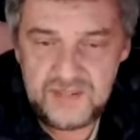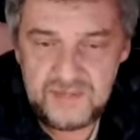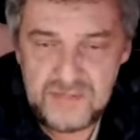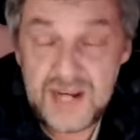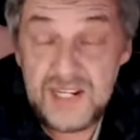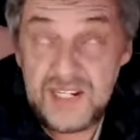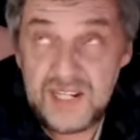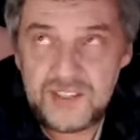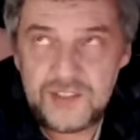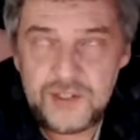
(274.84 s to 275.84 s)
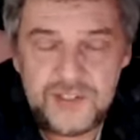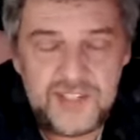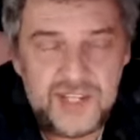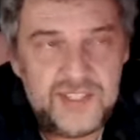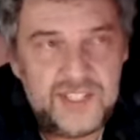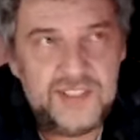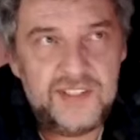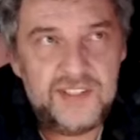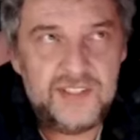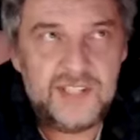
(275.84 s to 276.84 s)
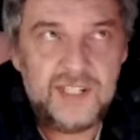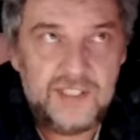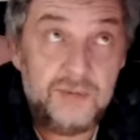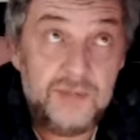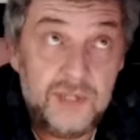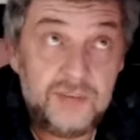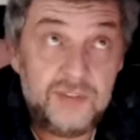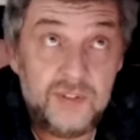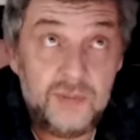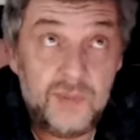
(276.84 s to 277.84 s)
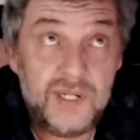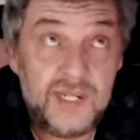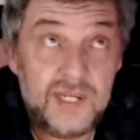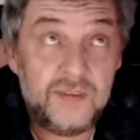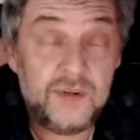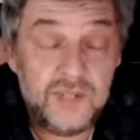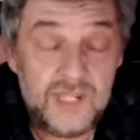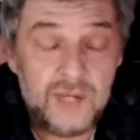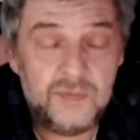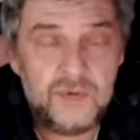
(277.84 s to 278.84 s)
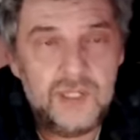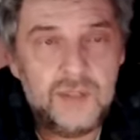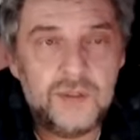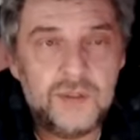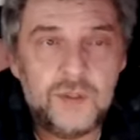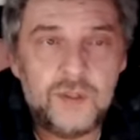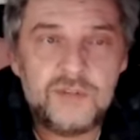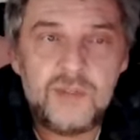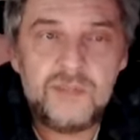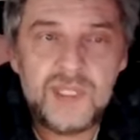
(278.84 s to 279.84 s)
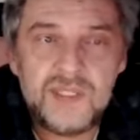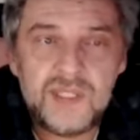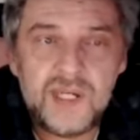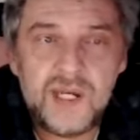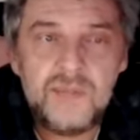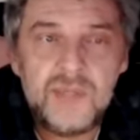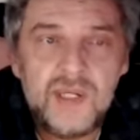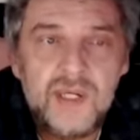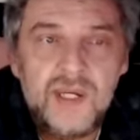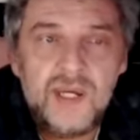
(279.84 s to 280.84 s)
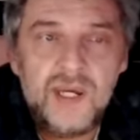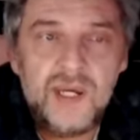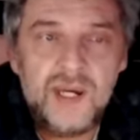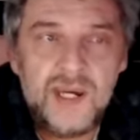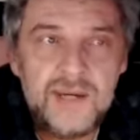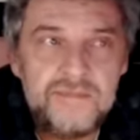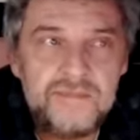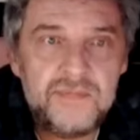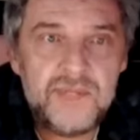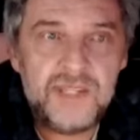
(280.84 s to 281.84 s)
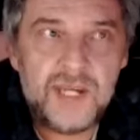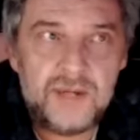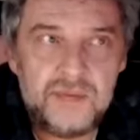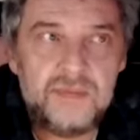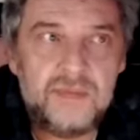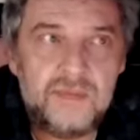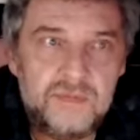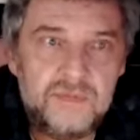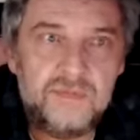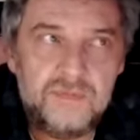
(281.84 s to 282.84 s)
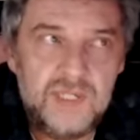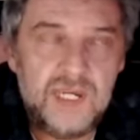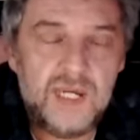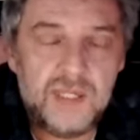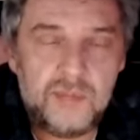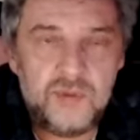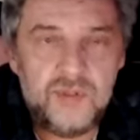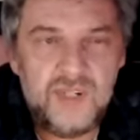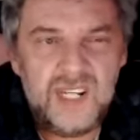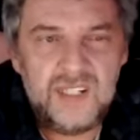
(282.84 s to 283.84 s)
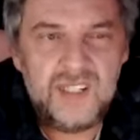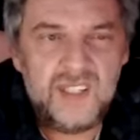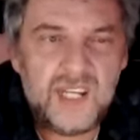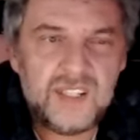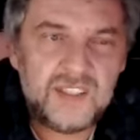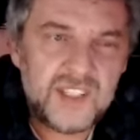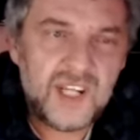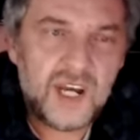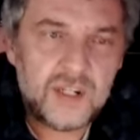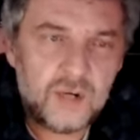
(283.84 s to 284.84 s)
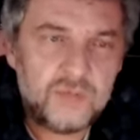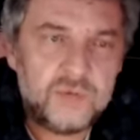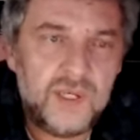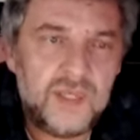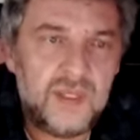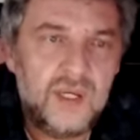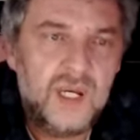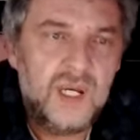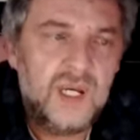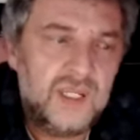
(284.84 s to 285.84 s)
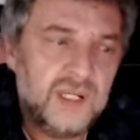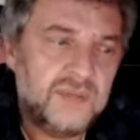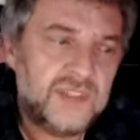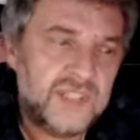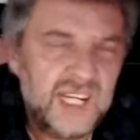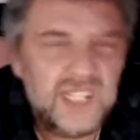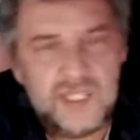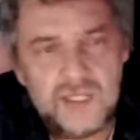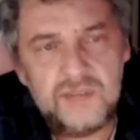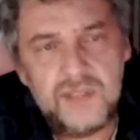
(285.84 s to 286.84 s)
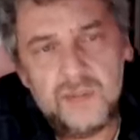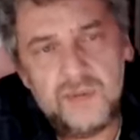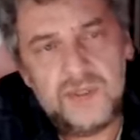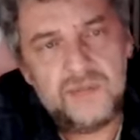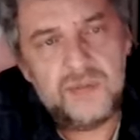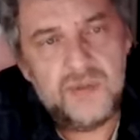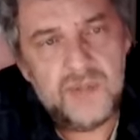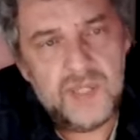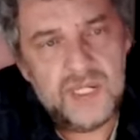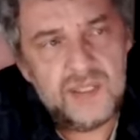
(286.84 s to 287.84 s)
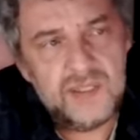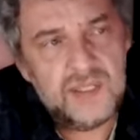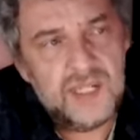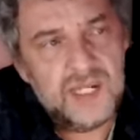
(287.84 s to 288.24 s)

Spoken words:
Mentally, I'd sort of set this like 2020. I thought, yeah, I'm really going to go for it big time, and that put an end to that to start off with. And I've sneaked in a few different things.